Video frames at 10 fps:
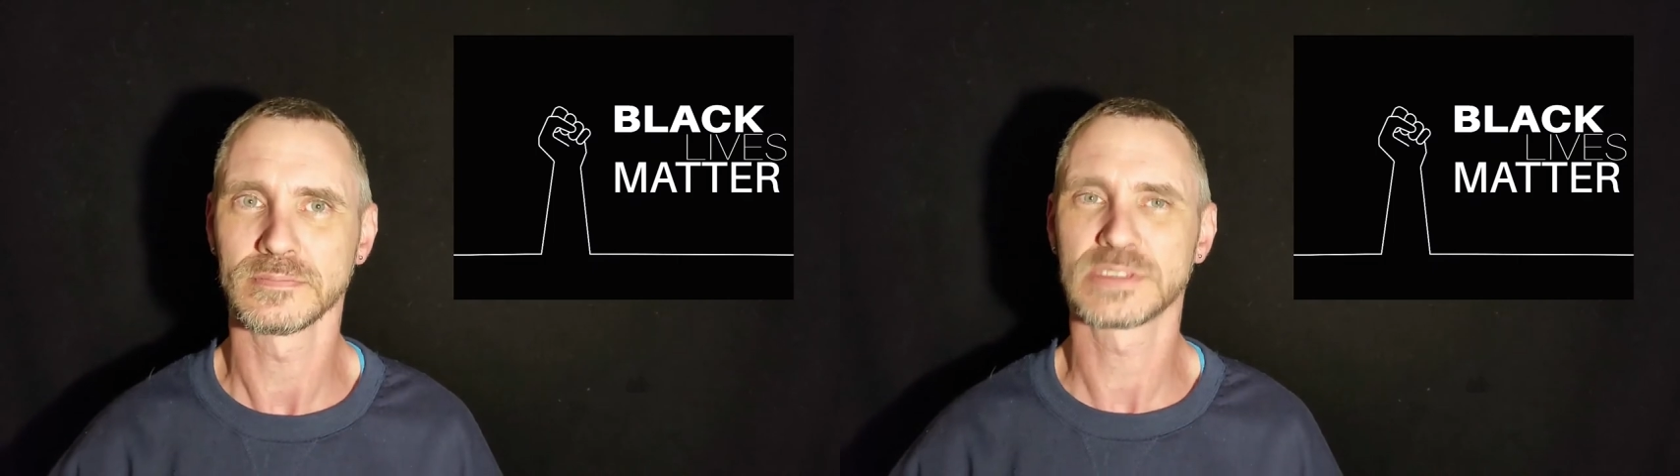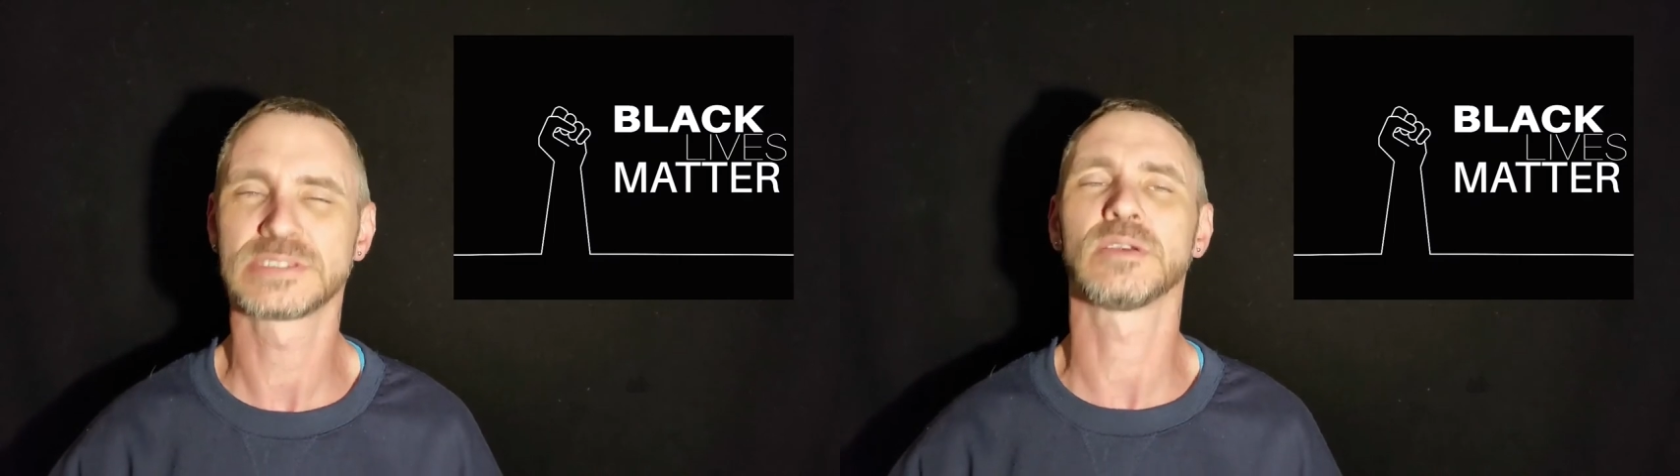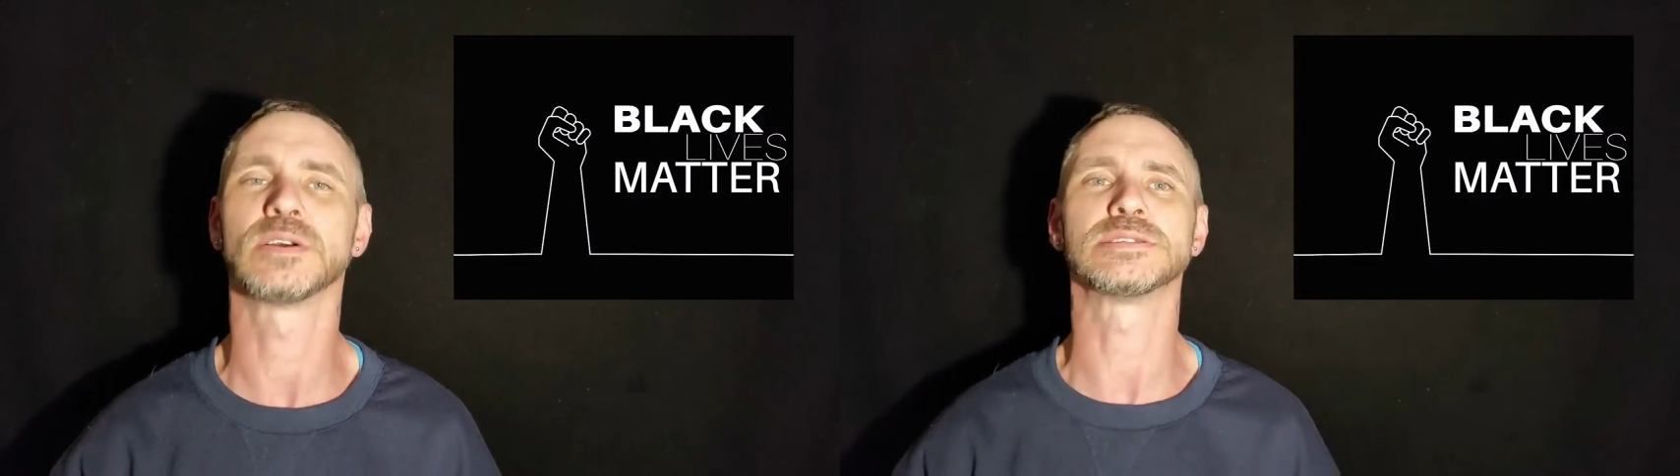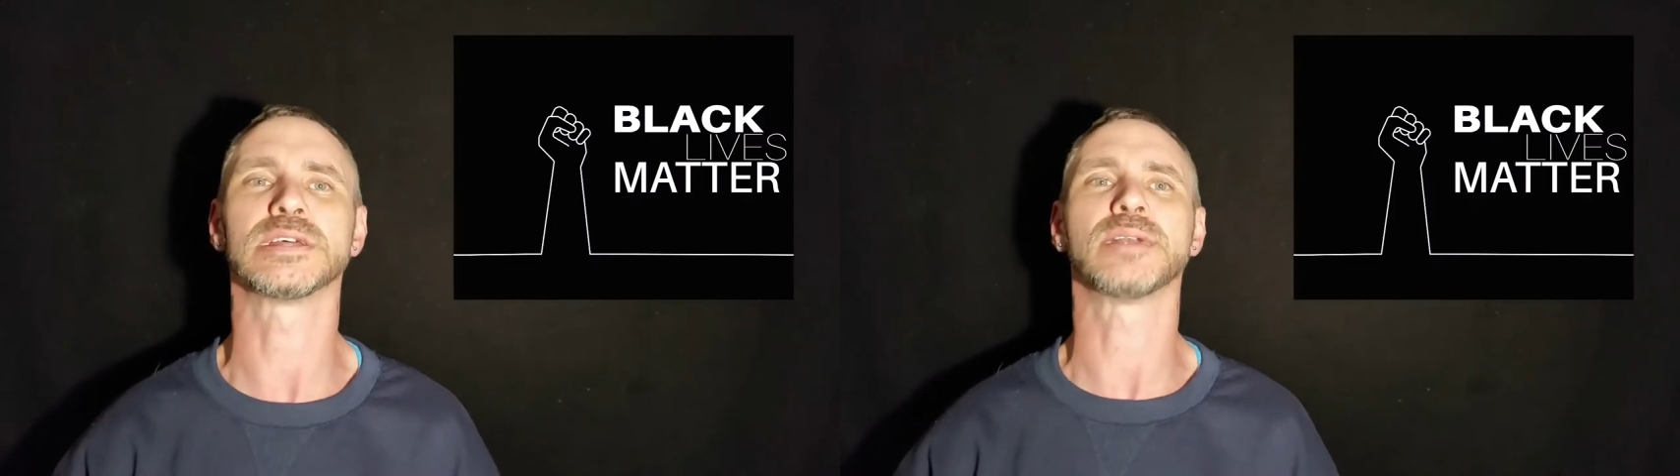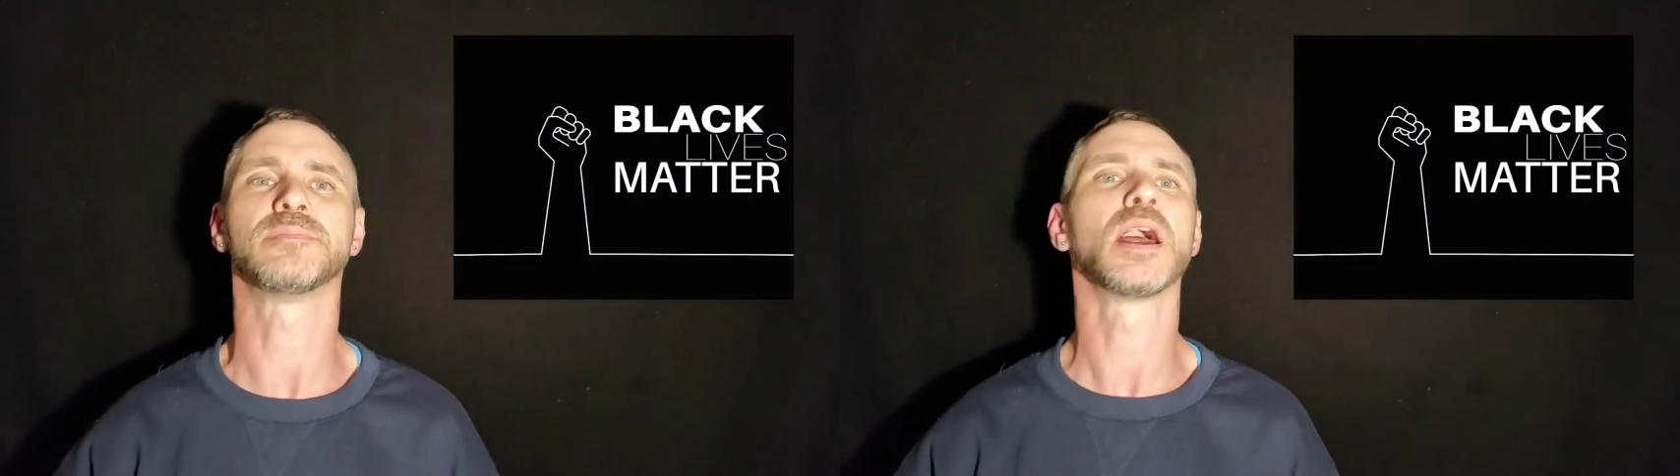
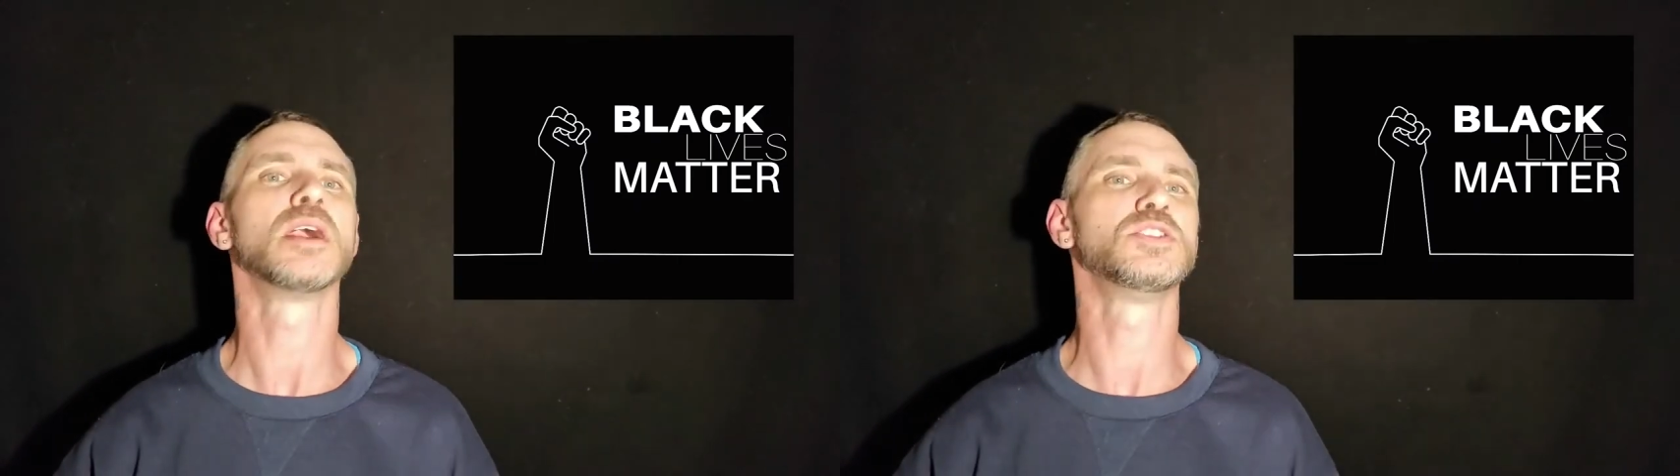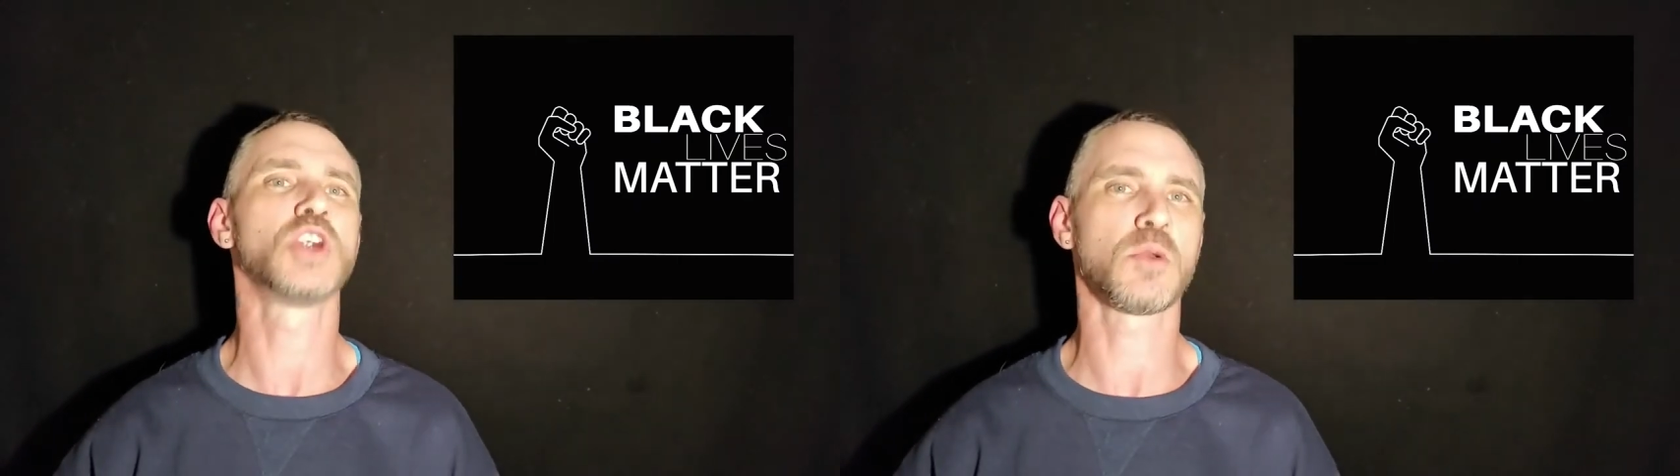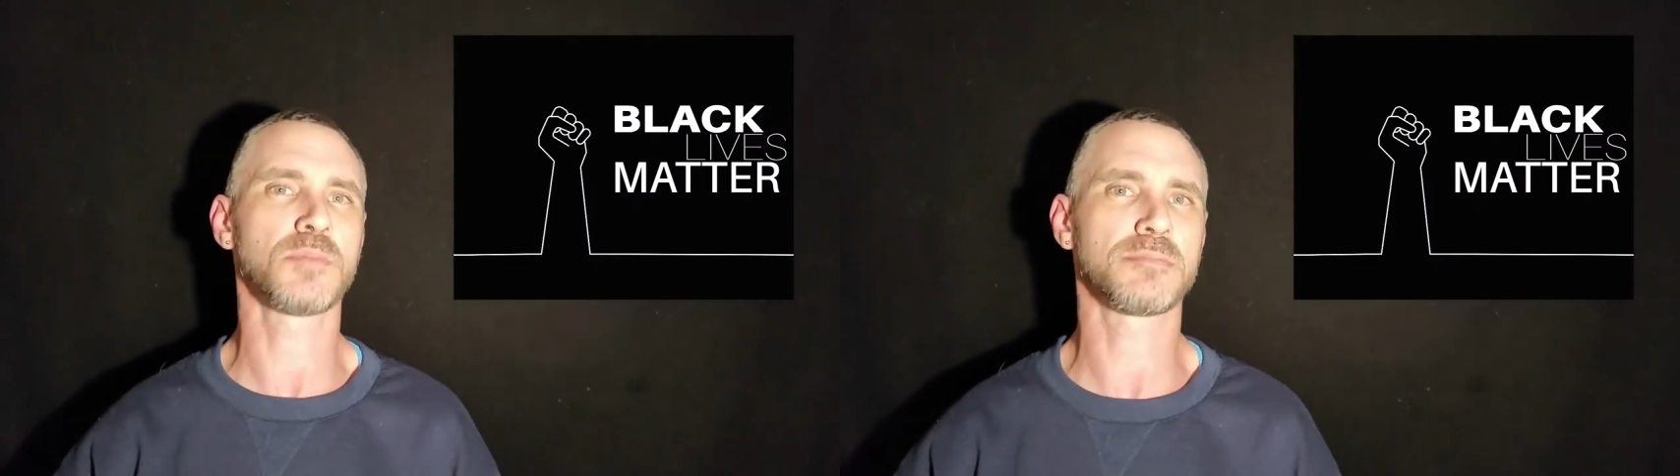Seriously, no